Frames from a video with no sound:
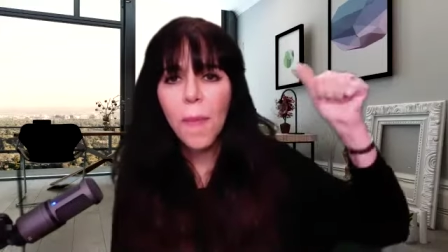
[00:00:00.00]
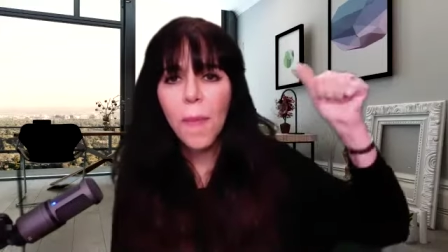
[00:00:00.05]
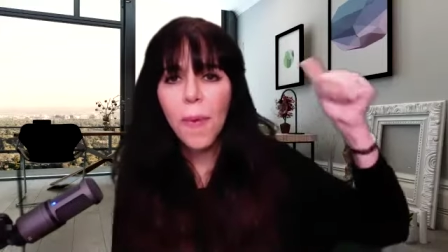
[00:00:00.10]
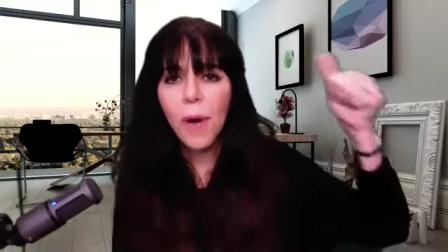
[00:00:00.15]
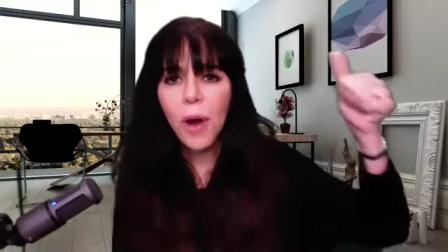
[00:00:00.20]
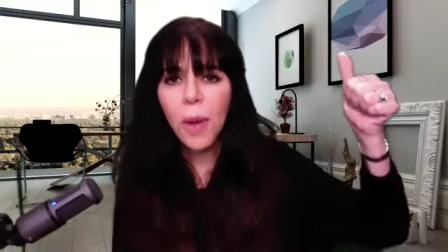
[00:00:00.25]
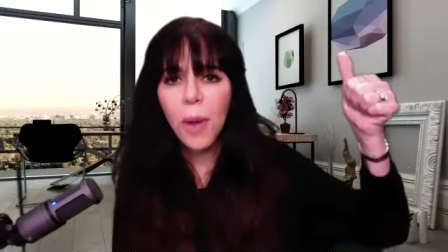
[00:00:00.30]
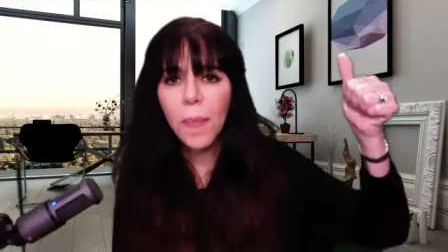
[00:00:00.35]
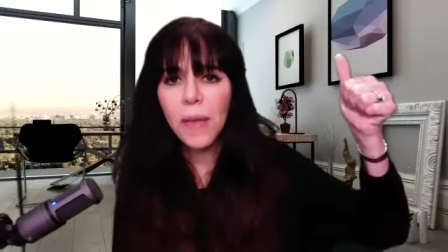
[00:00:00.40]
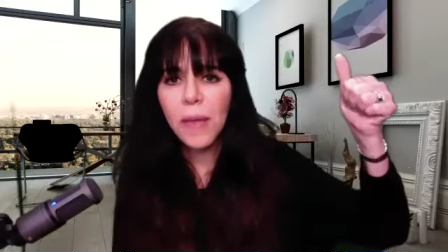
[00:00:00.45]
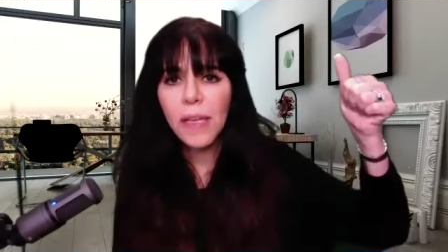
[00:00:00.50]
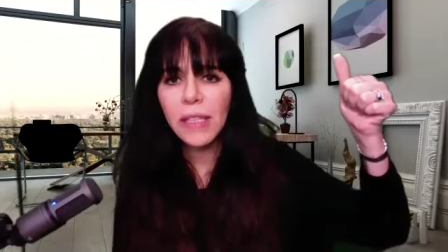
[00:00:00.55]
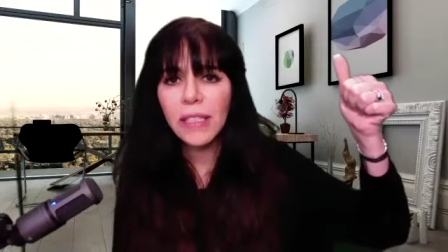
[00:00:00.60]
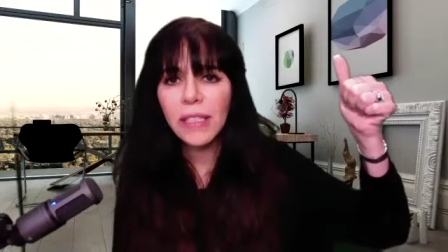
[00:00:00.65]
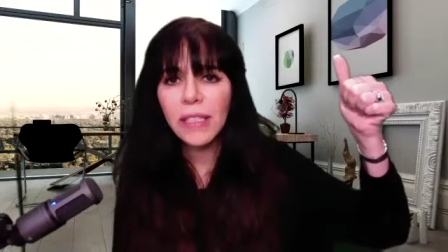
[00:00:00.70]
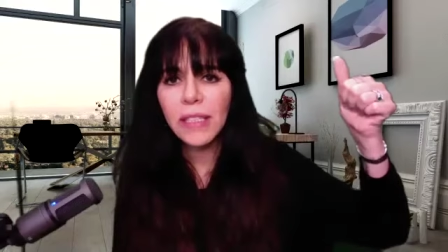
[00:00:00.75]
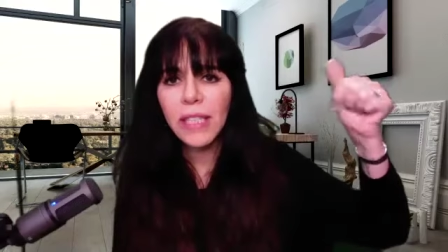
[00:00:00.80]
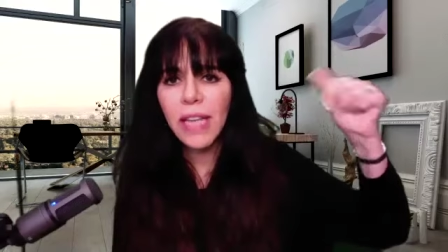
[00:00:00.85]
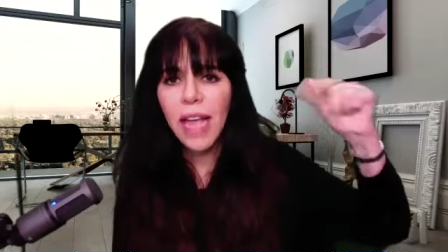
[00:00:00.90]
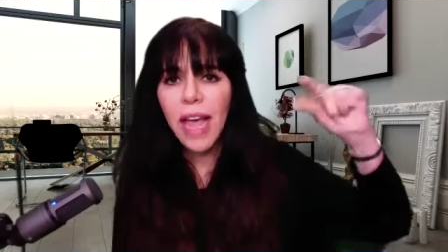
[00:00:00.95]

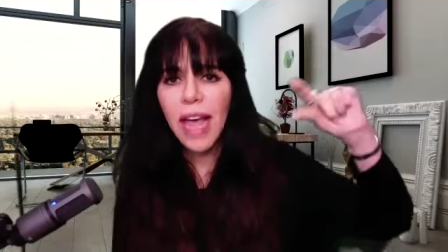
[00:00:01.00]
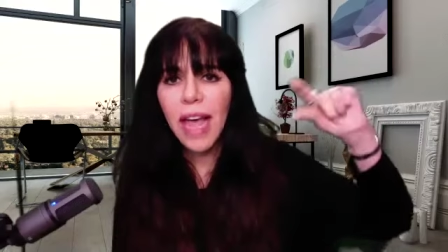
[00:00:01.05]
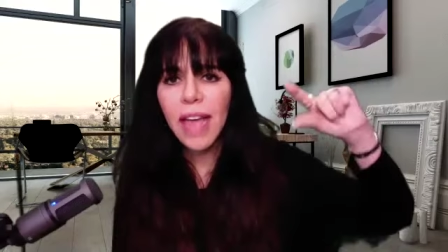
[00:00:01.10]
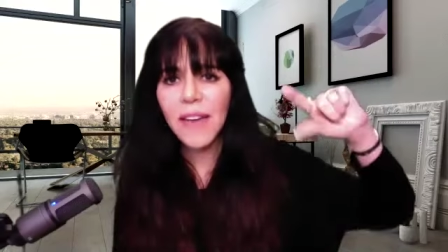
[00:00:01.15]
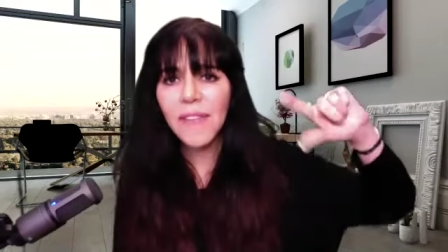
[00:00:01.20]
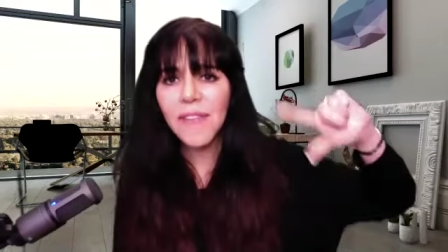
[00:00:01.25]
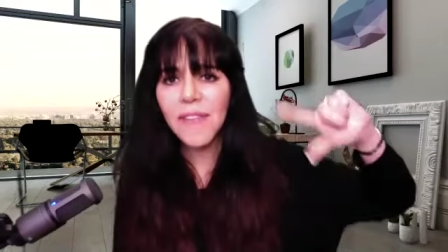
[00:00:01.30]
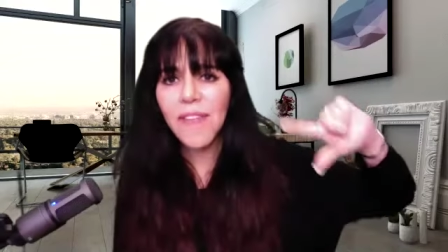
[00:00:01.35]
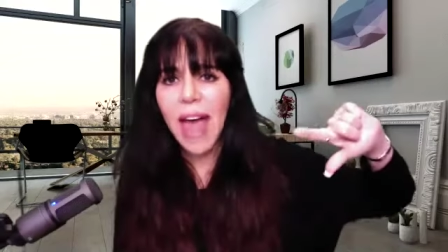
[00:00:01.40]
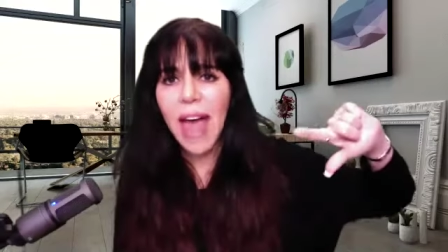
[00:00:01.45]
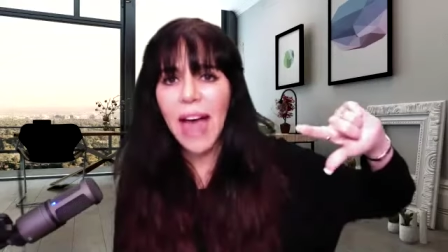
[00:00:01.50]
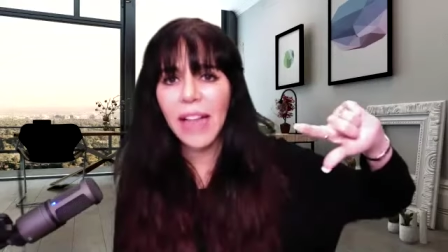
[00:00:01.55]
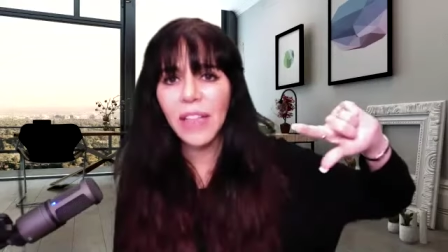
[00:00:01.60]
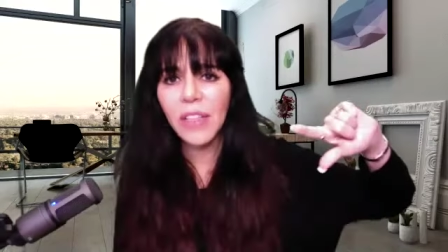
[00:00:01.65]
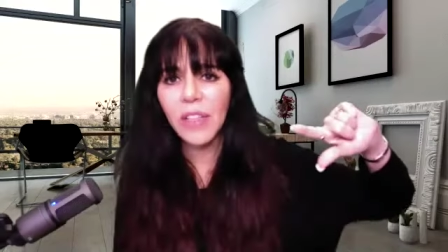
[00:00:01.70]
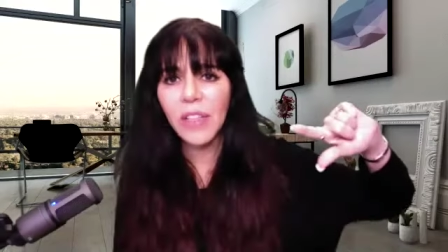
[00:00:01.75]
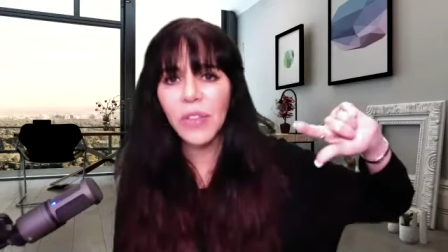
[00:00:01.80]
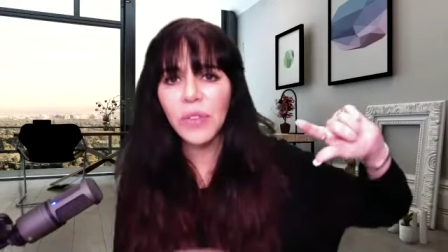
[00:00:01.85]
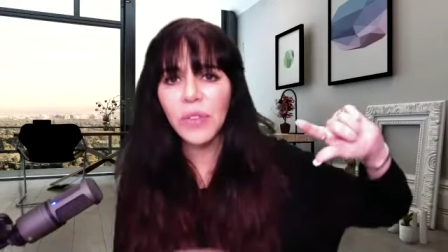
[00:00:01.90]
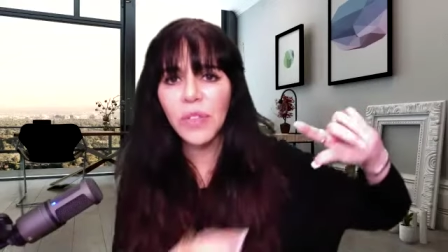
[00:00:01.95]
Purpose and
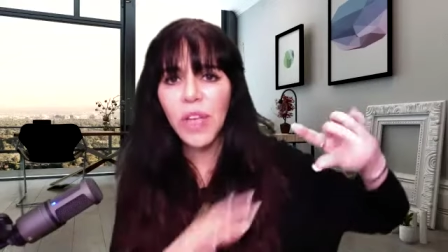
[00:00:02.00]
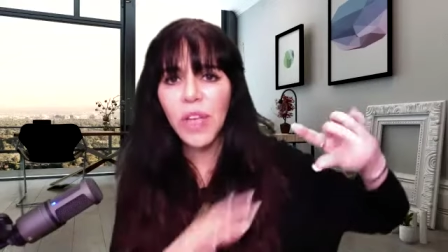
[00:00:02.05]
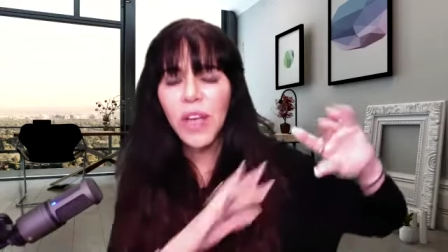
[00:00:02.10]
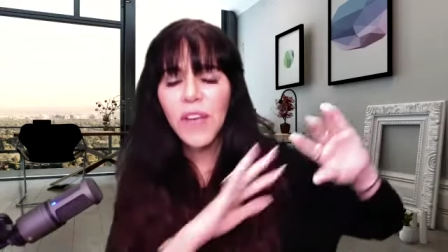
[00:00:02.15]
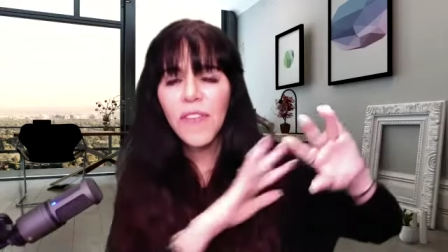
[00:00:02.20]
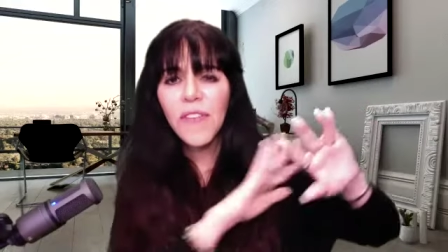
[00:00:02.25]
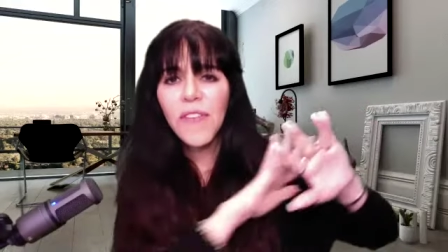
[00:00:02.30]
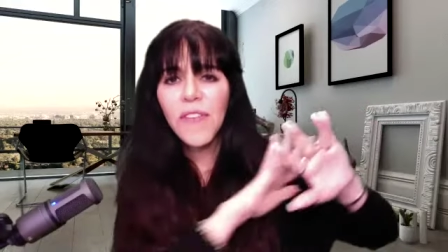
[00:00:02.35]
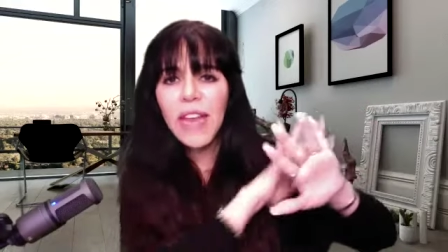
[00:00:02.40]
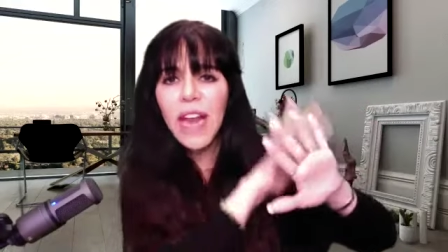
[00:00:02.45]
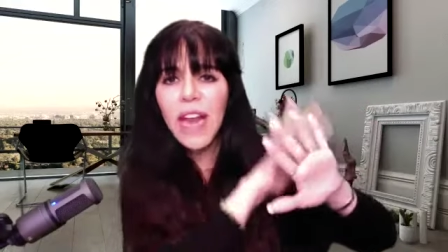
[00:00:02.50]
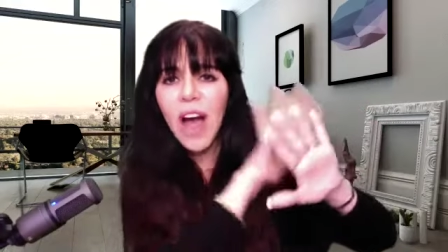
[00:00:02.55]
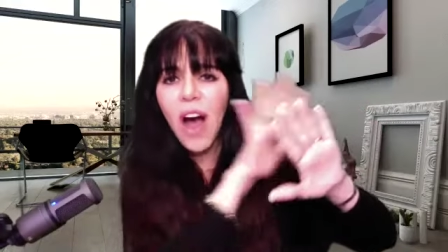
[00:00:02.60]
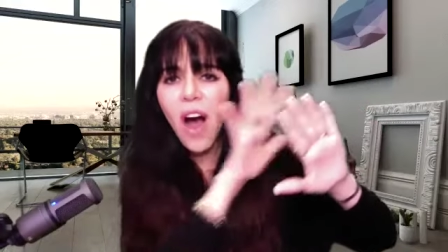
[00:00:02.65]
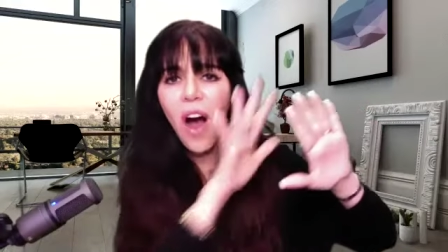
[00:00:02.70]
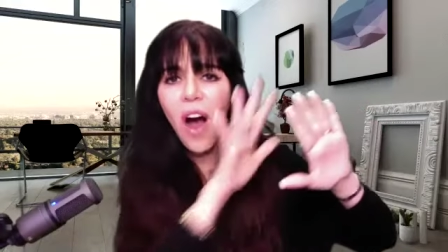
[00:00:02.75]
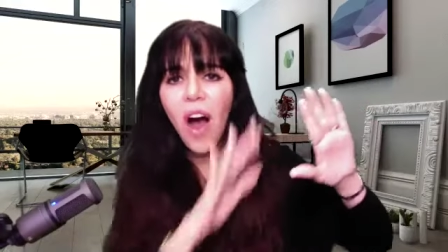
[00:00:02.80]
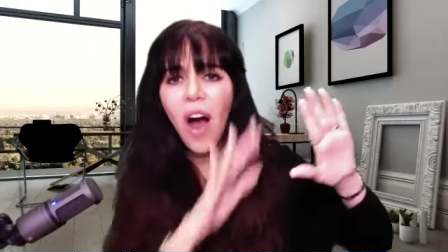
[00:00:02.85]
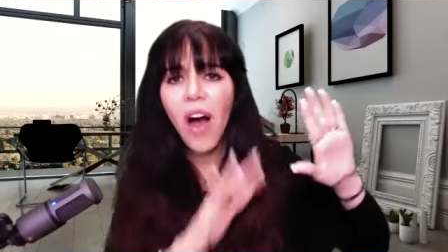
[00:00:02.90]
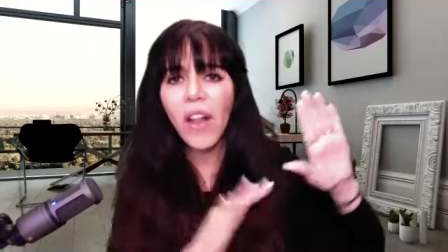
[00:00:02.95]
values fit
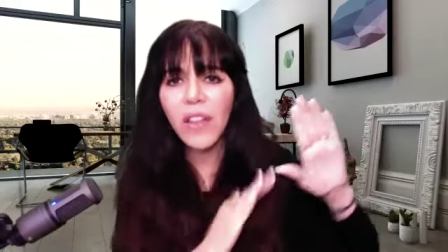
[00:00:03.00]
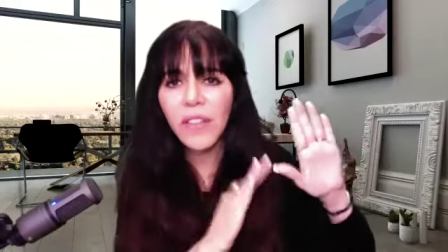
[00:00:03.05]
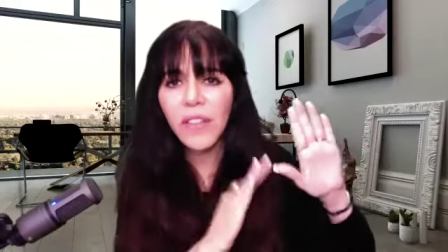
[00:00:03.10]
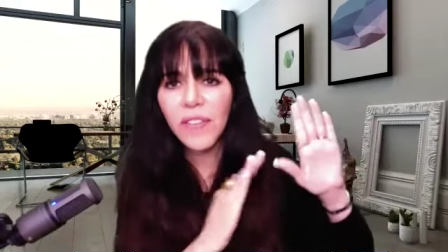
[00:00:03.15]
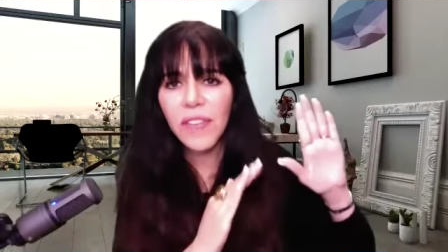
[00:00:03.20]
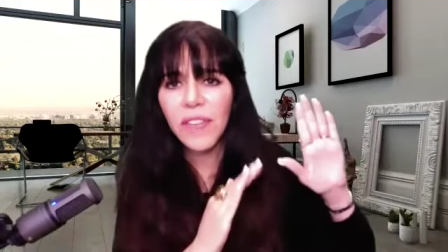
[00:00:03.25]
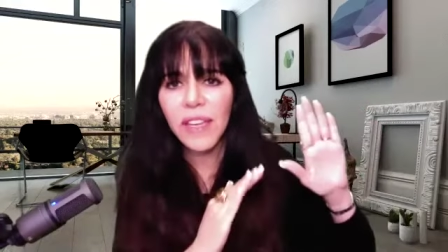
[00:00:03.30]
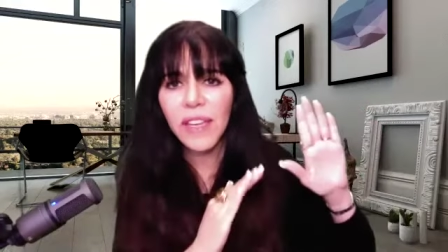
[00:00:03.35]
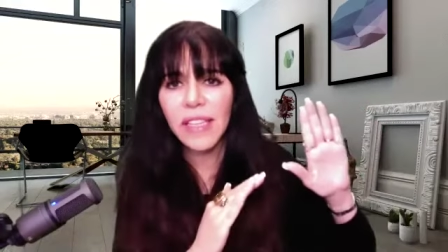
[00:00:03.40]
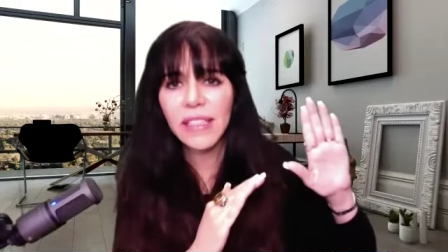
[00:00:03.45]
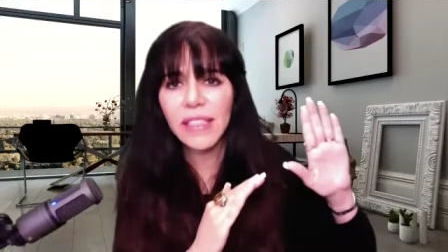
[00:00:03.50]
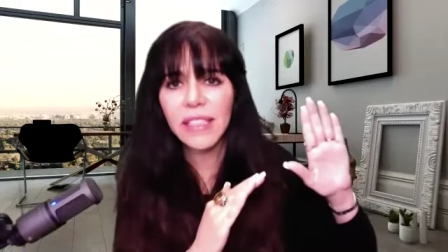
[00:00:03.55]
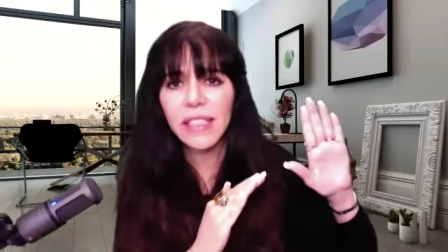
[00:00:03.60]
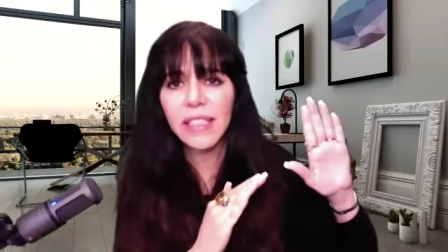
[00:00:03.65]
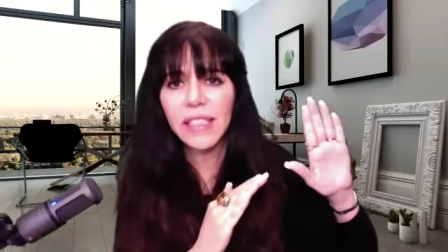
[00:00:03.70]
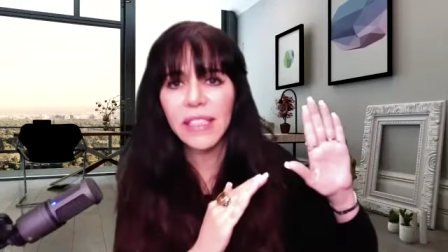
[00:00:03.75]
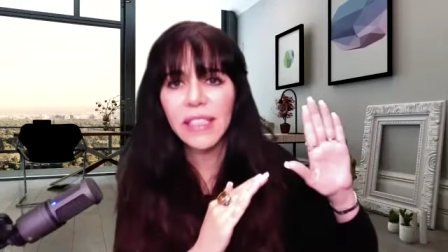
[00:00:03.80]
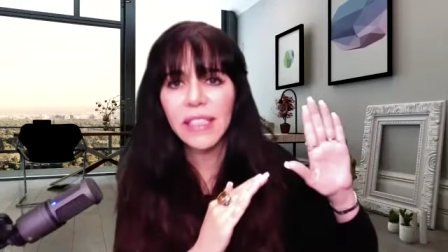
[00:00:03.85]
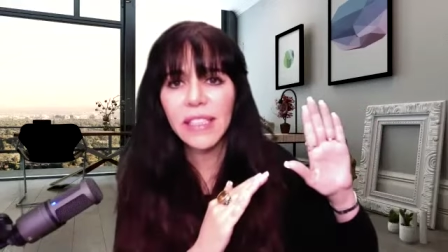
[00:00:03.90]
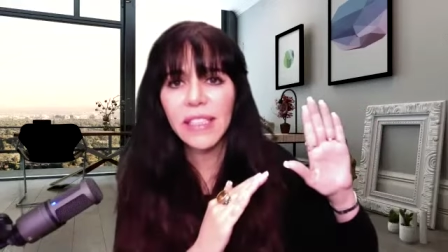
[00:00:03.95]
all of
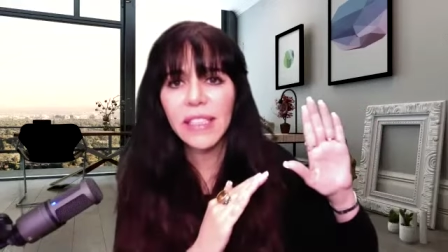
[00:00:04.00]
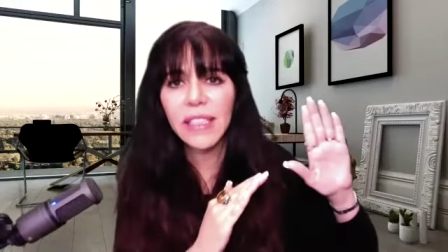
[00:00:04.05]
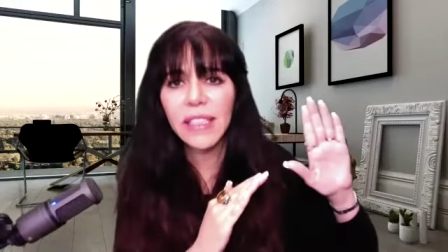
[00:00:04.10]
this.